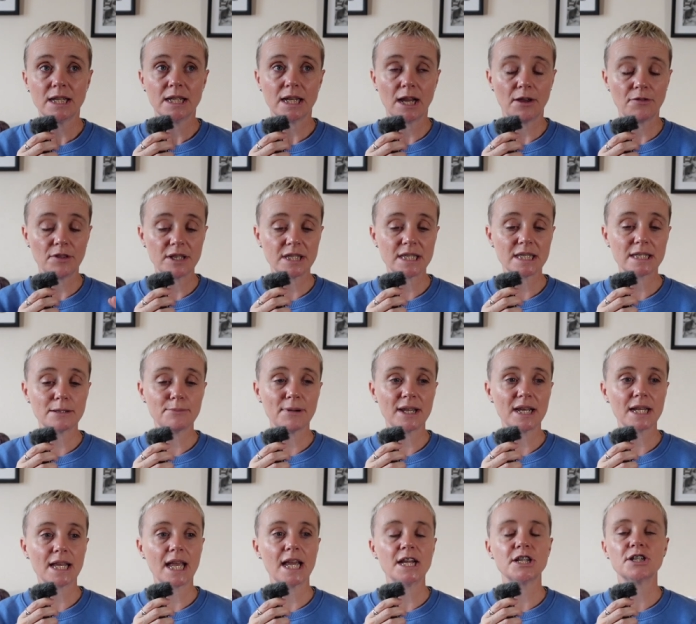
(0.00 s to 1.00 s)
Now, this is a
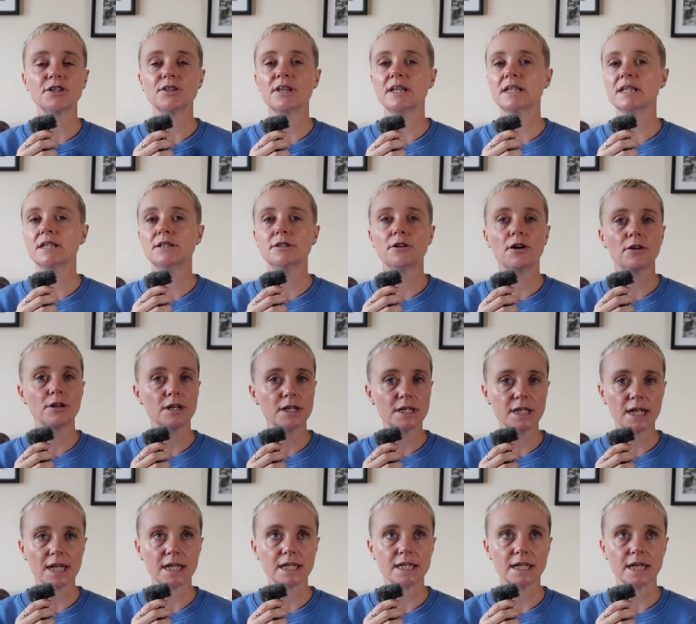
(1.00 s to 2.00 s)
medication that is
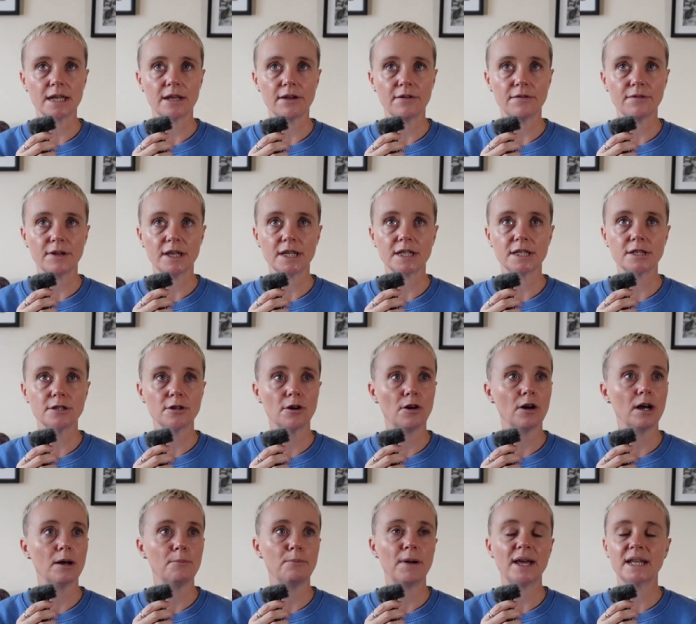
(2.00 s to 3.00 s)
non-addictive, it's
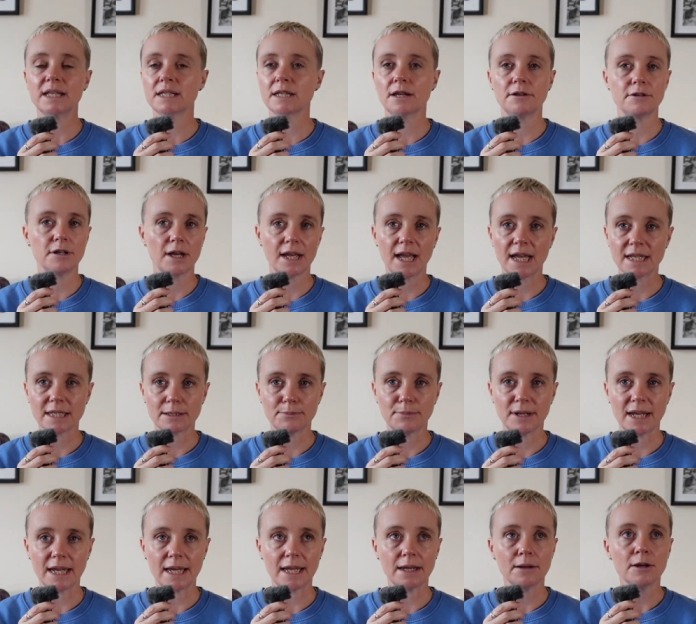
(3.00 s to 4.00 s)
not a
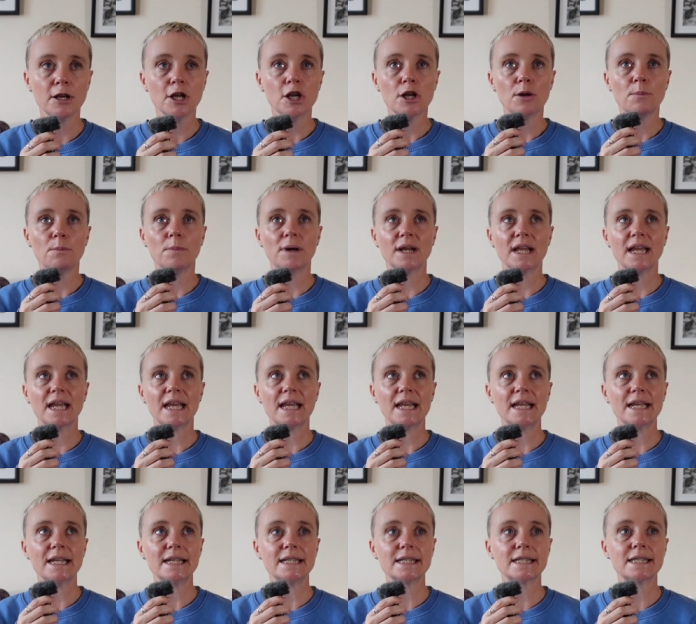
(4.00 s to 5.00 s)
benzodiazepine, but it
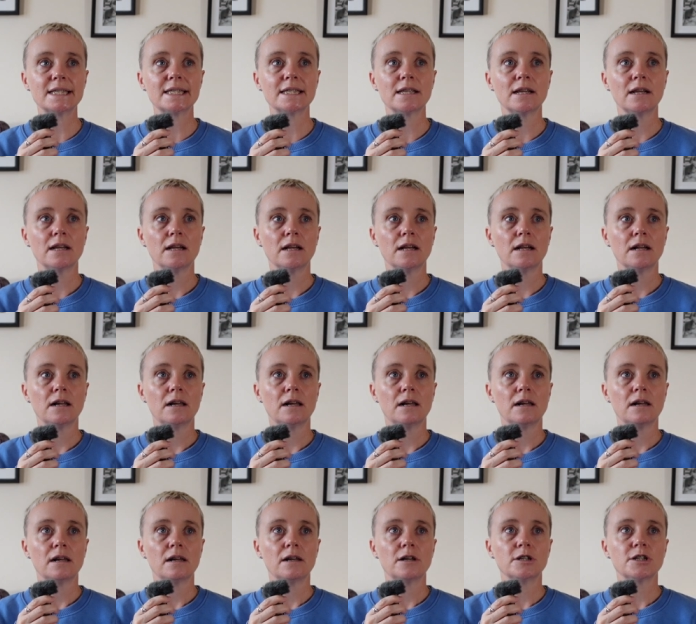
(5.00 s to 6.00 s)
is
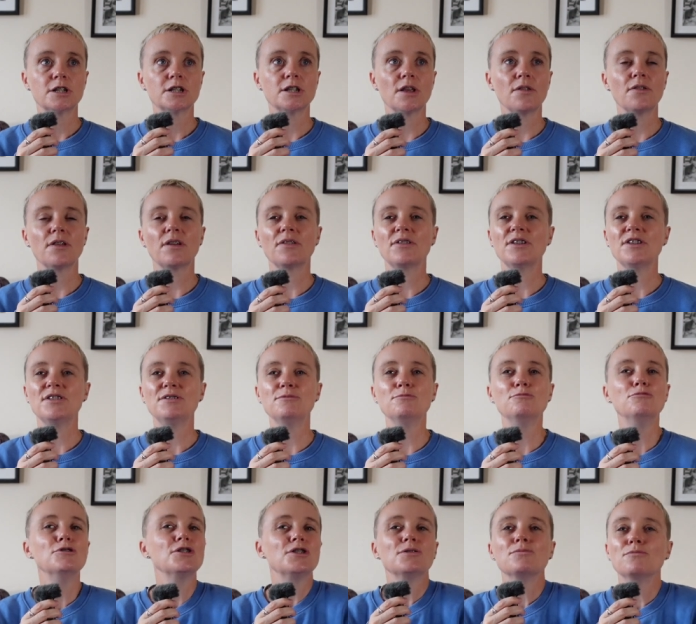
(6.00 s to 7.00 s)
something that you
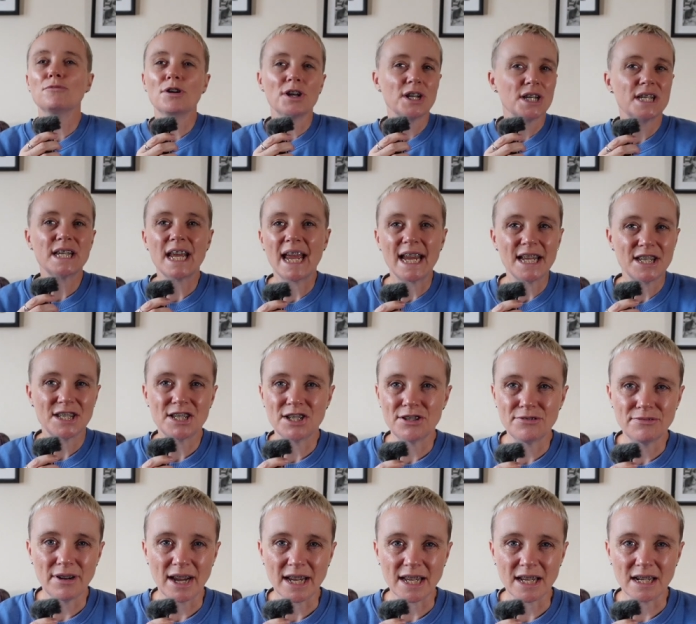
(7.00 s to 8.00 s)
wouldn't want to take too
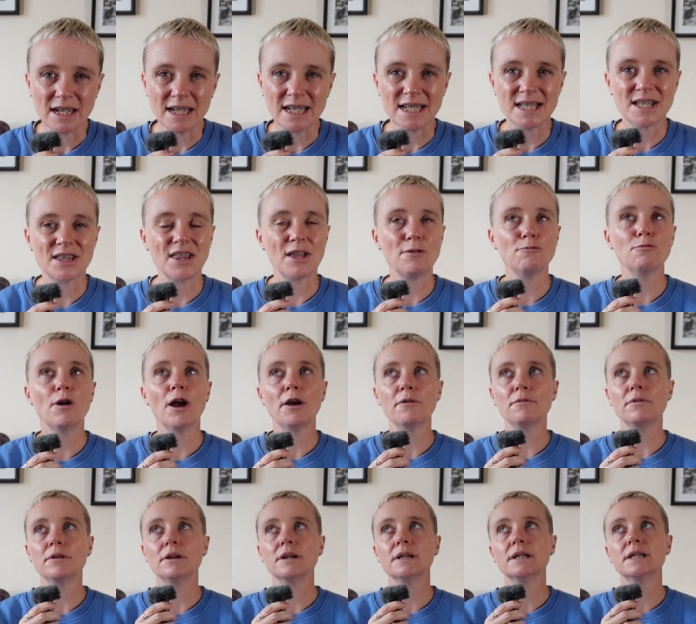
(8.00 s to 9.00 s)
regularly, so they
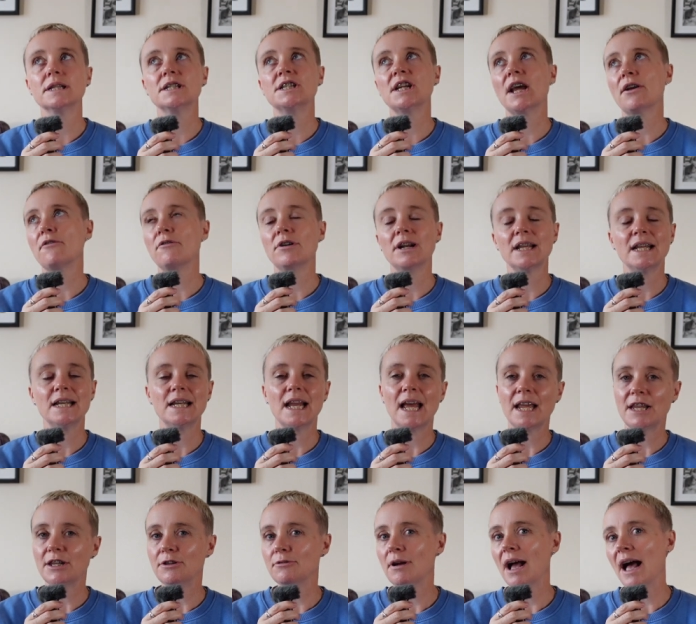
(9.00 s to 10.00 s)
won't generally let
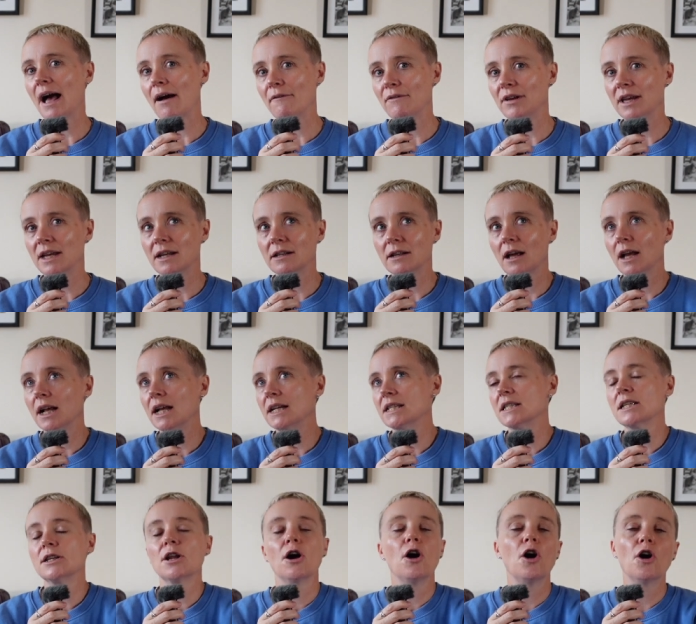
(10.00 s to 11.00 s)
you have it like
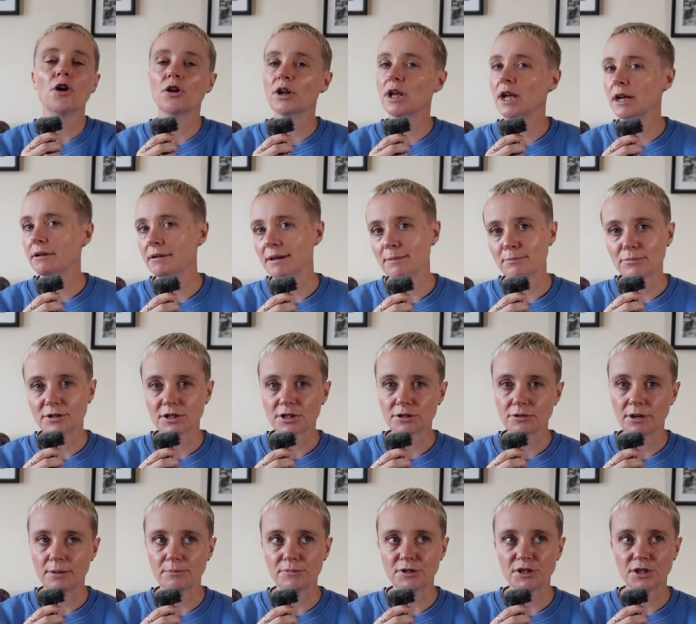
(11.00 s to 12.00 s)
as an ongoing
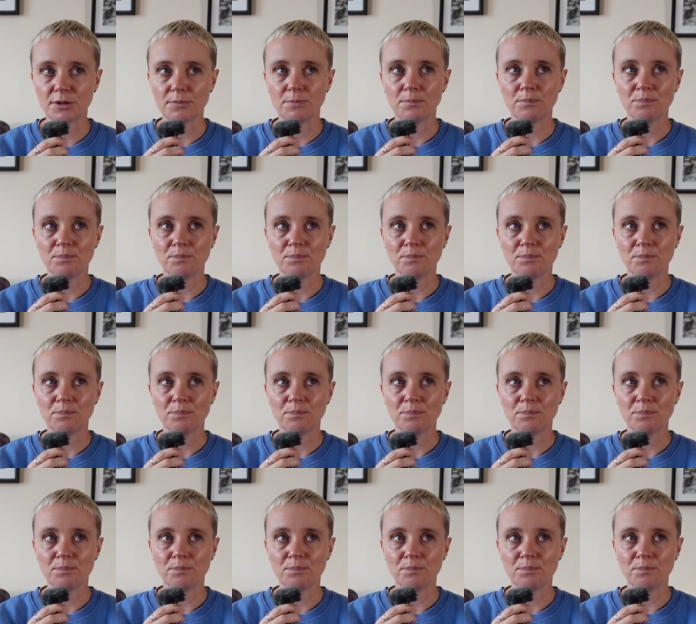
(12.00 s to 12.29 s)
prescription.